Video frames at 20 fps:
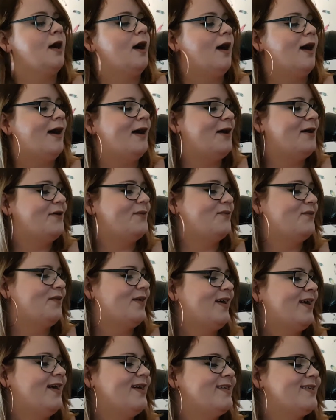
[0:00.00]

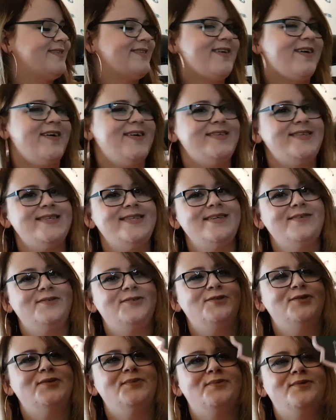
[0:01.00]
So it's this little
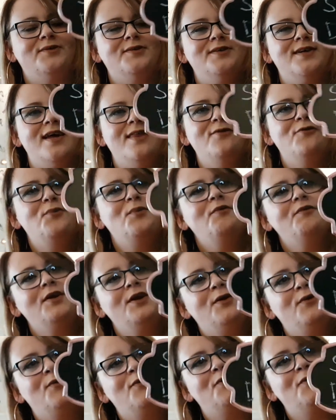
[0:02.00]
chalkboard. I thought it'd be
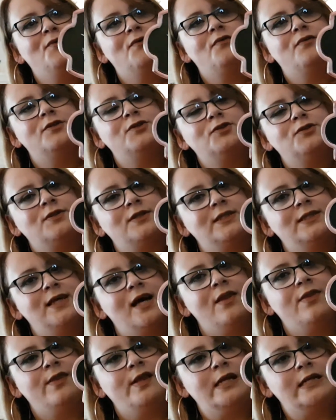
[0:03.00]
really cool for jotting
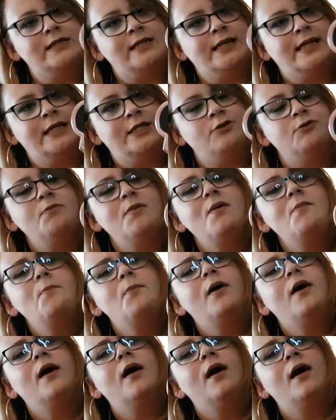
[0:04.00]
down things I need to
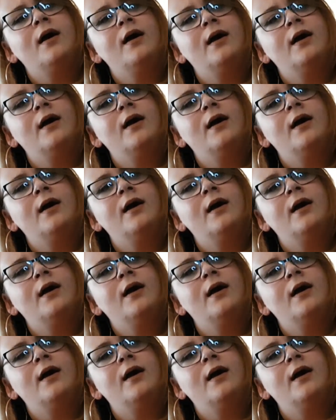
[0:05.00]
remember.